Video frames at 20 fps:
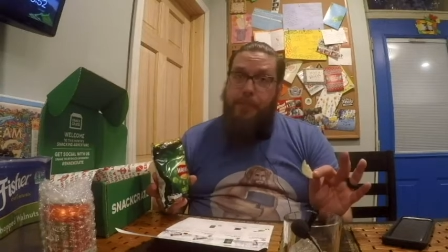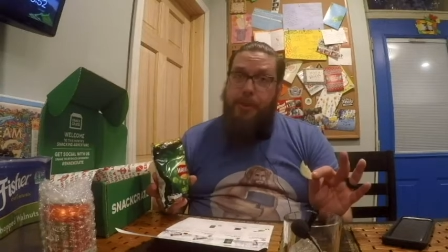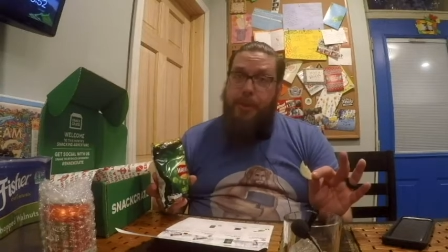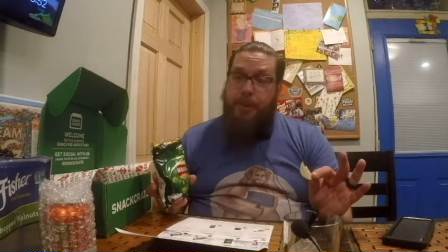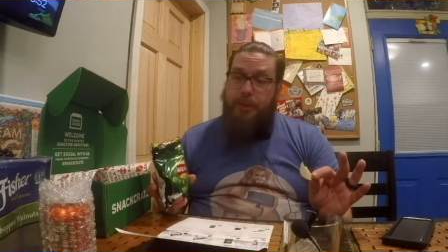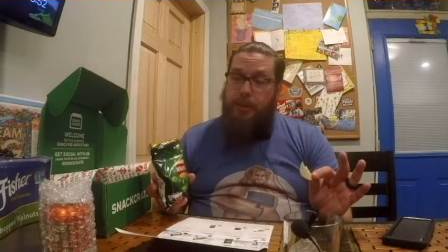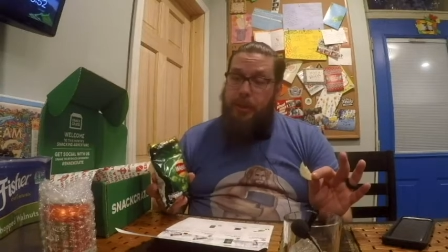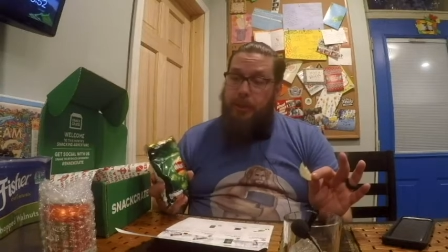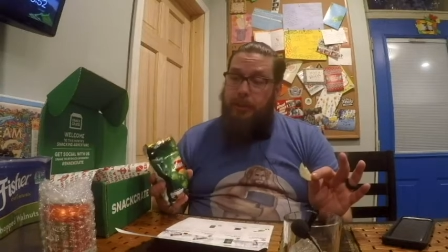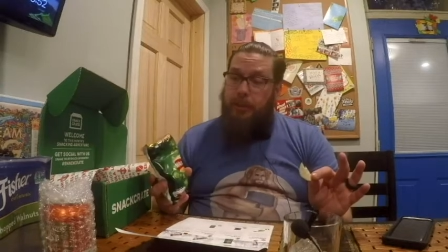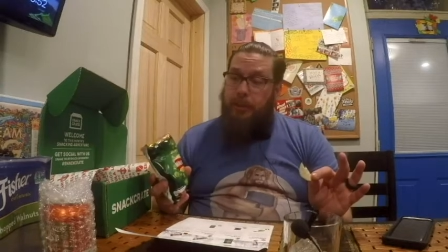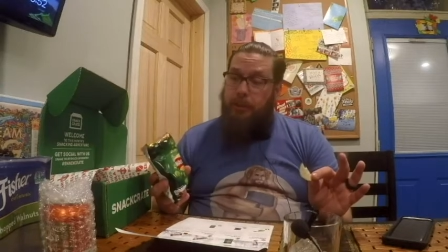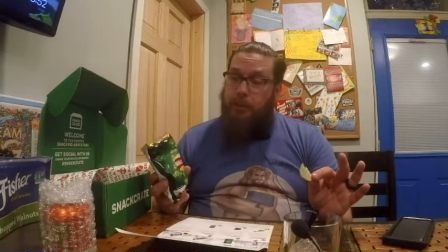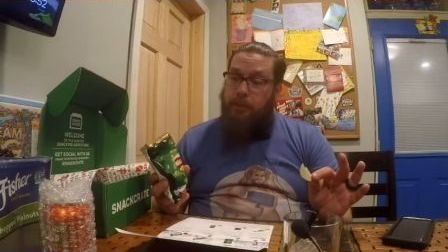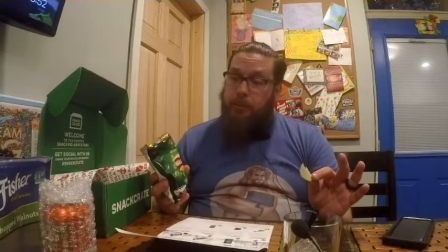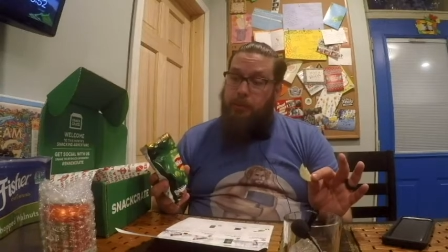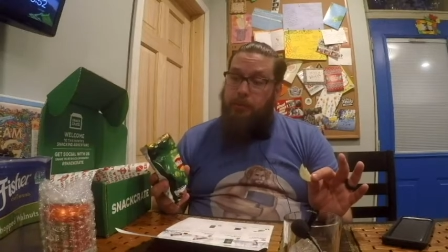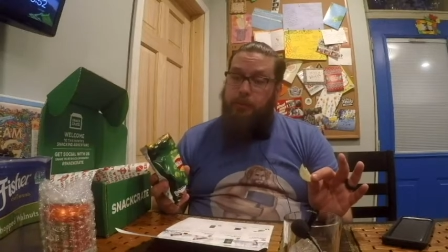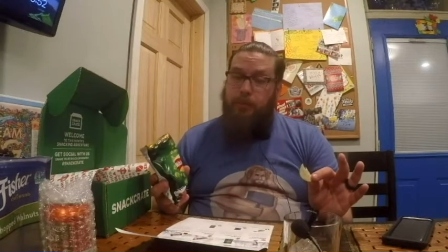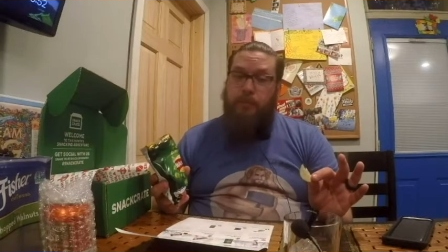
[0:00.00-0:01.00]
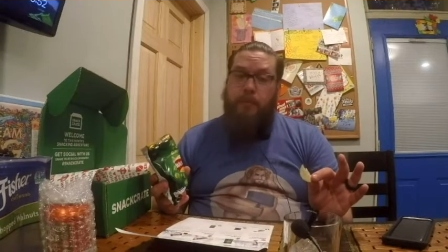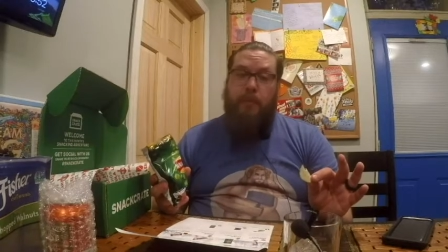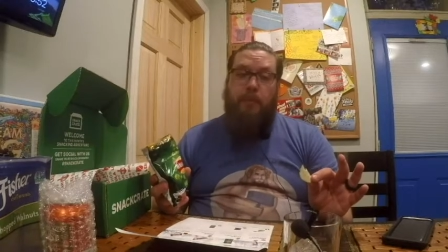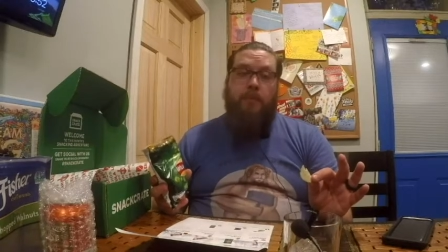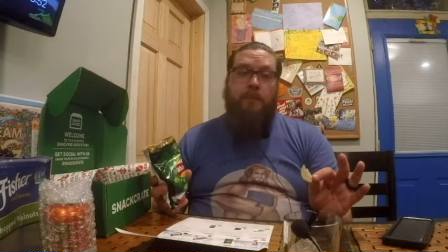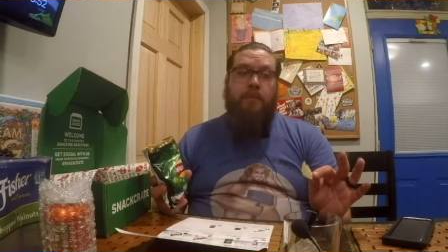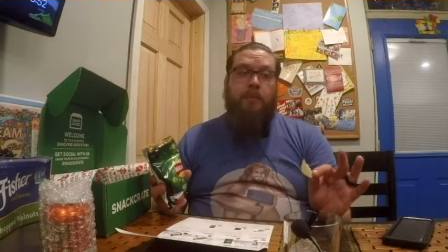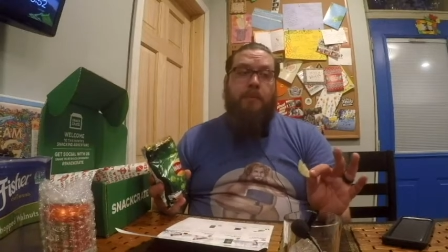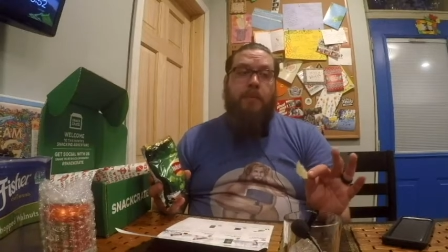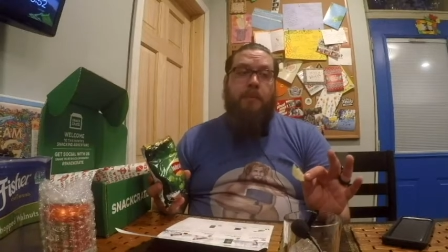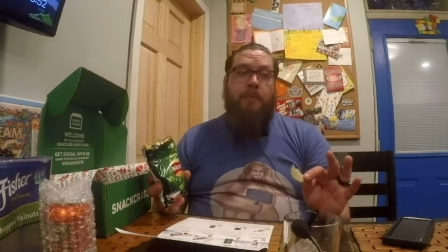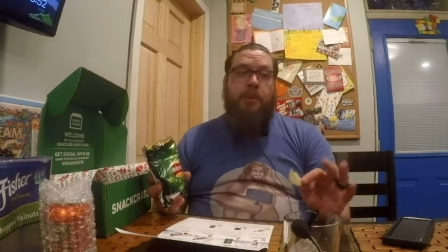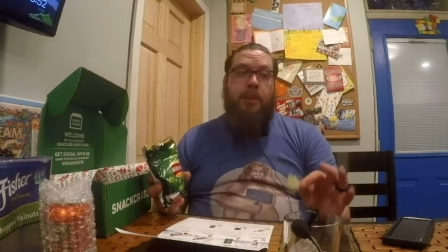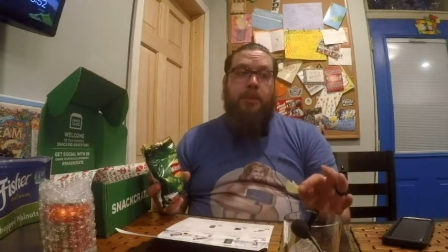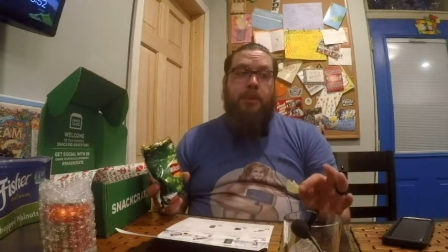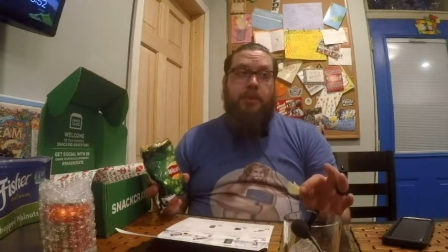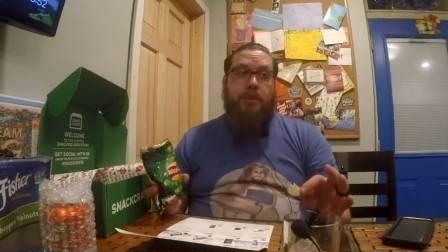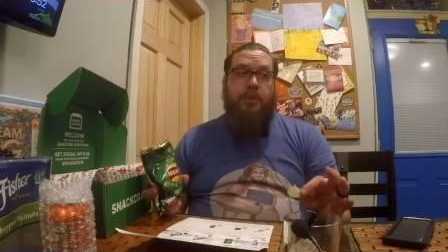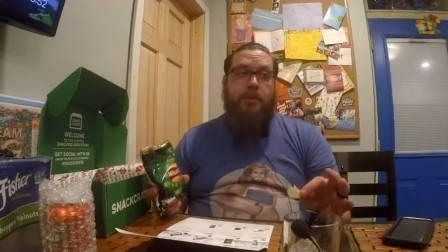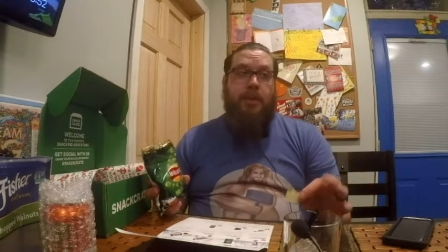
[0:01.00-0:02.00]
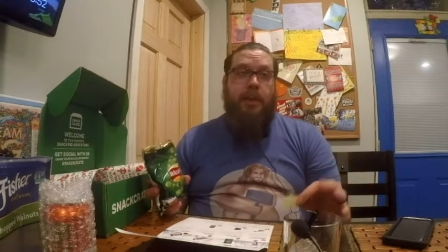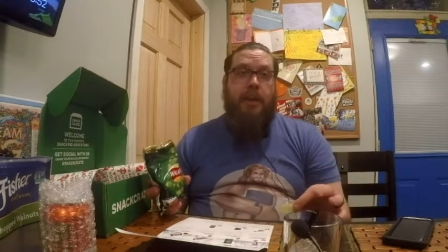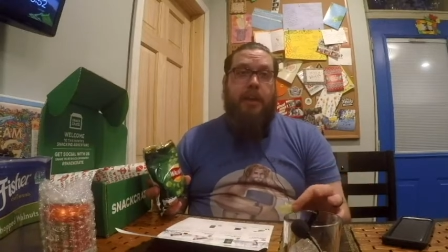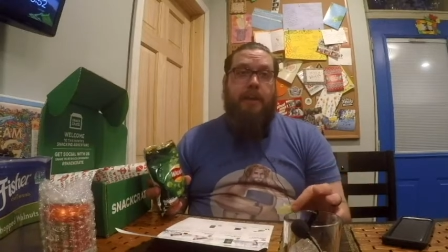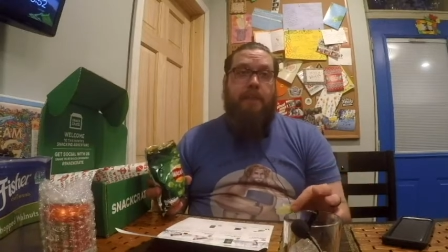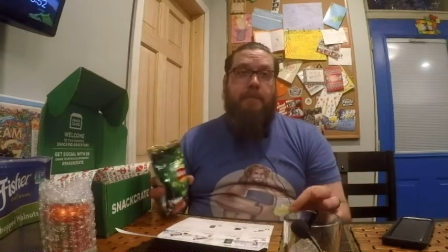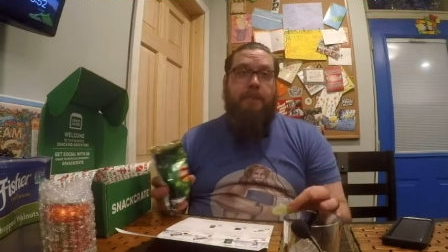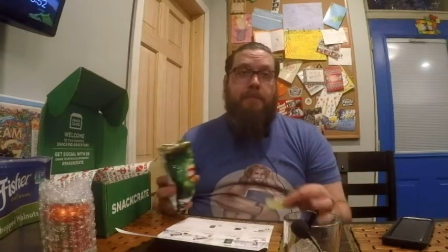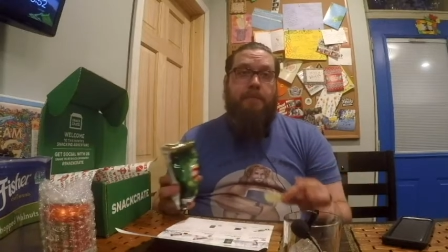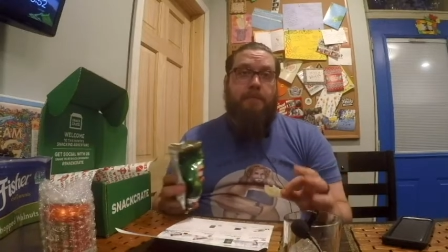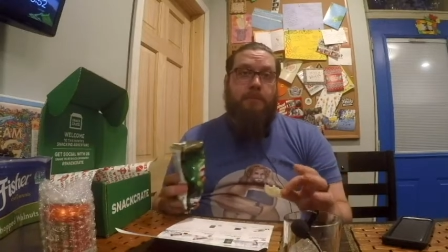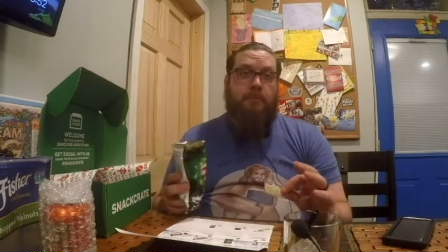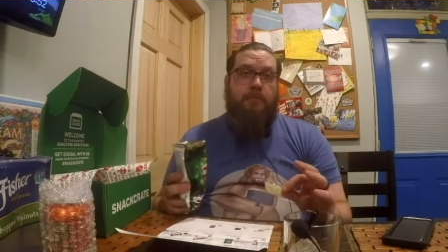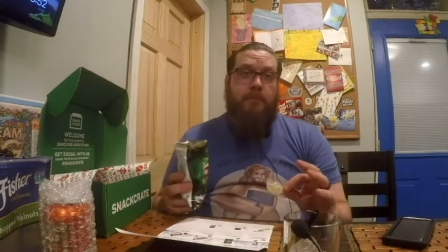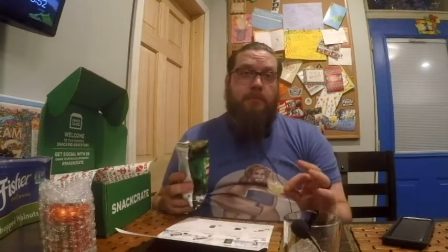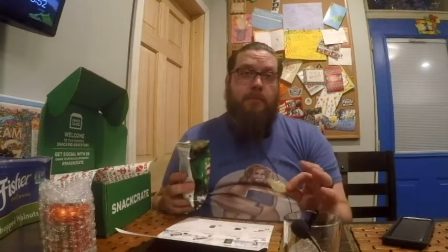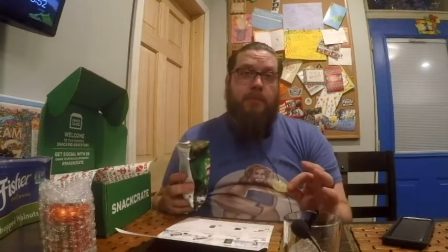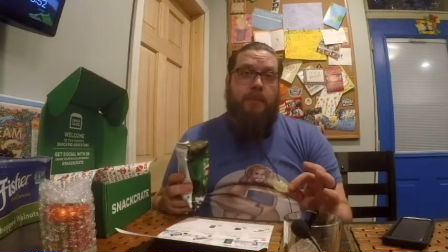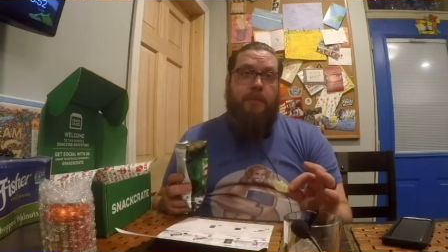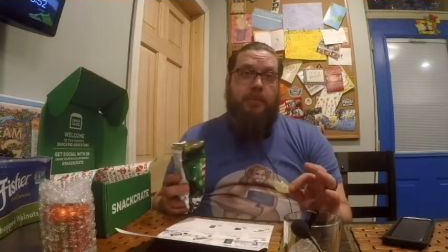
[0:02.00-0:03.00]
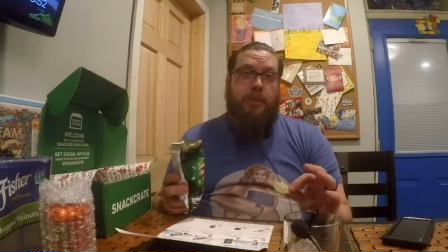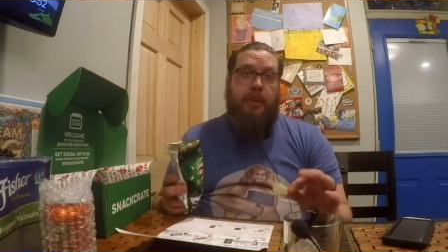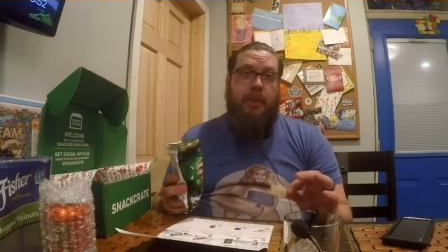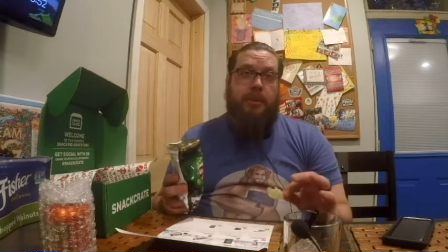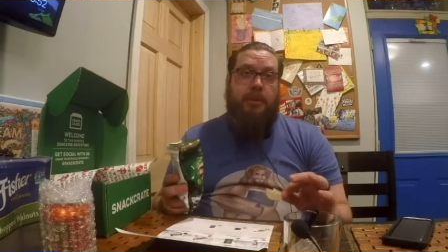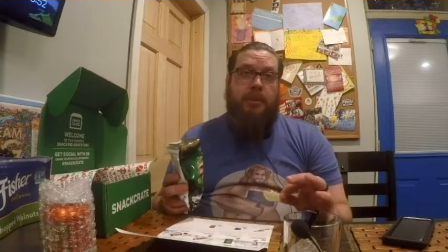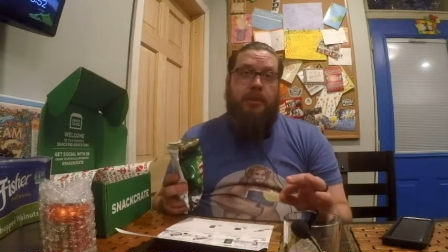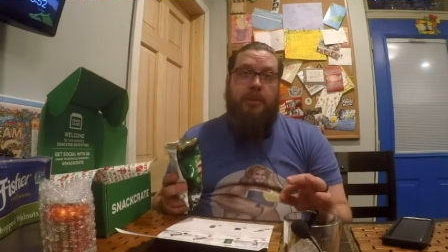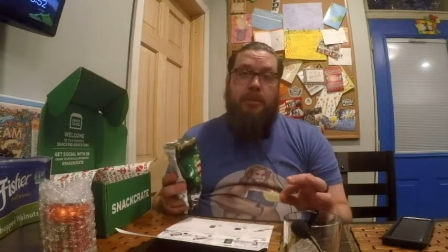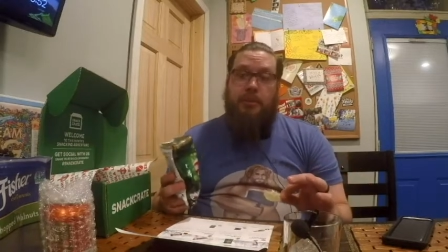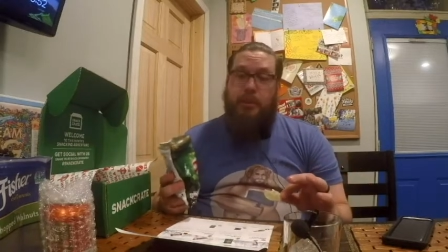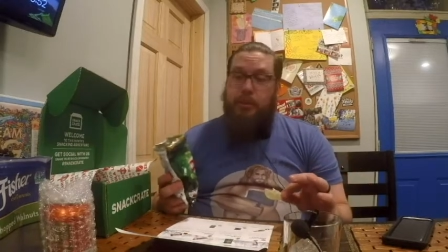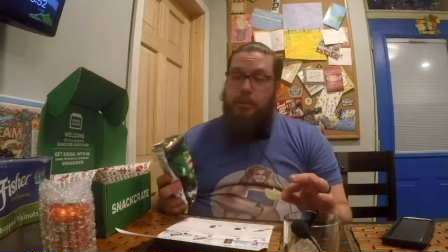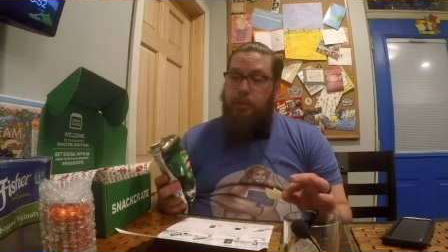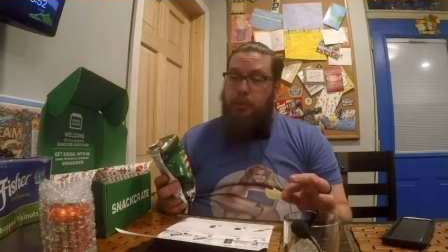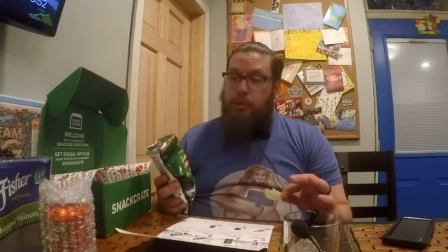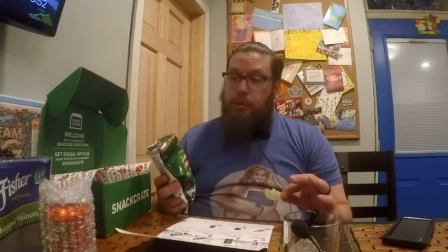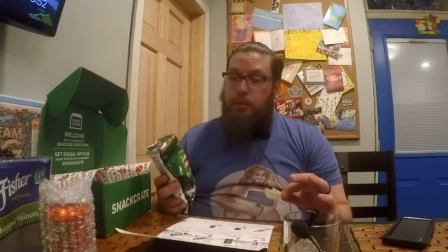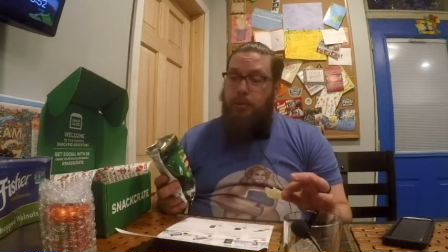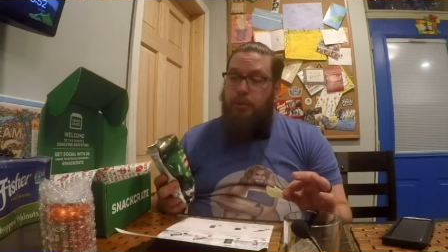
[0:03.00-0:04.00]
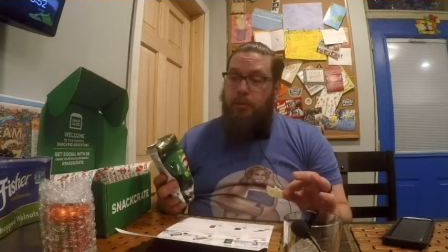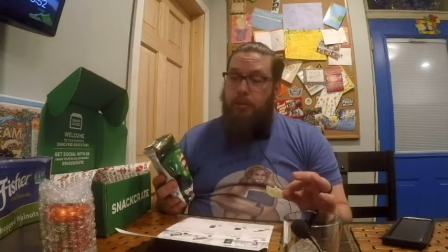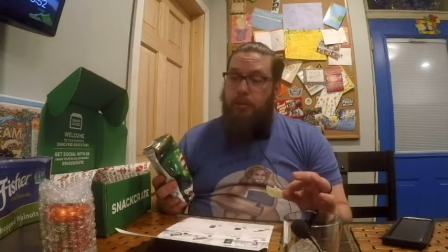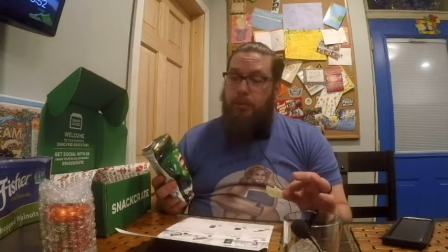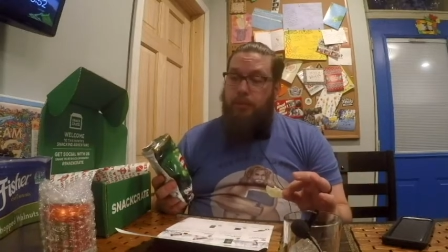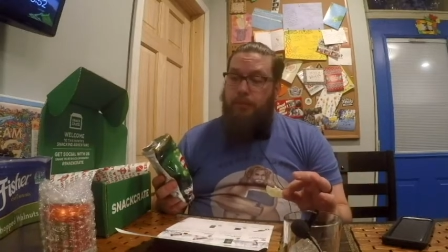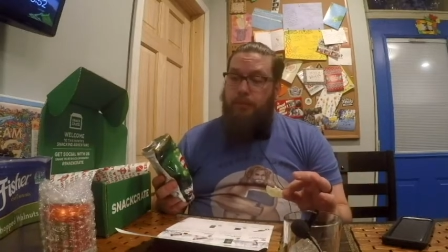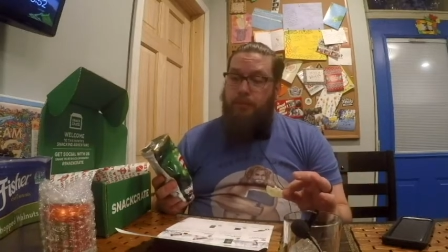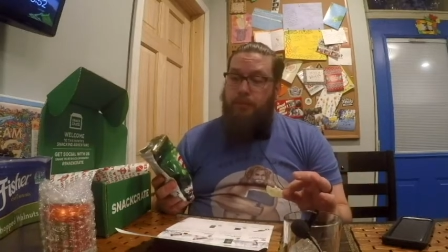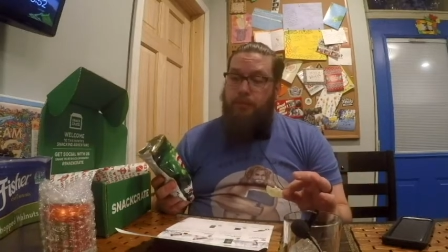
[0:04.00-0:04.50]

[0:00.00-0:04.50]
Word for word: They're not terrible. They do have a distinguishable